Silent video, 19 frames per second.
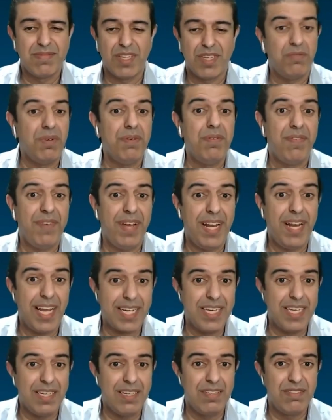We
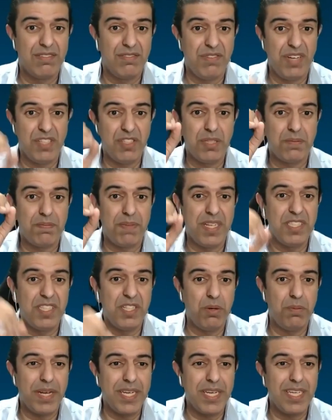actually spend
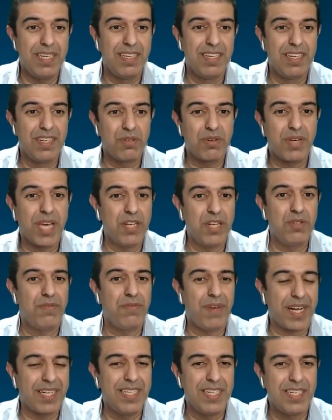zero money to get
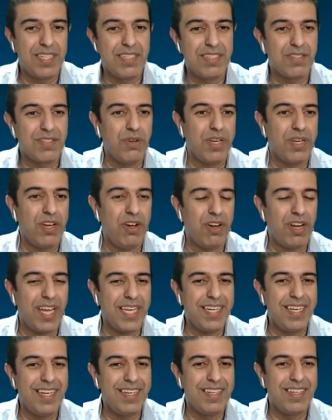two-factor going
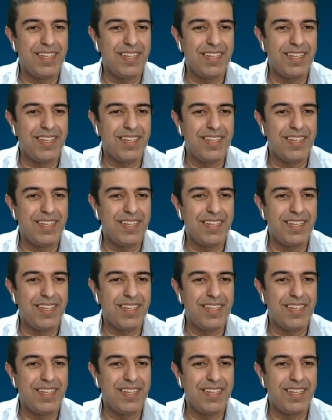online.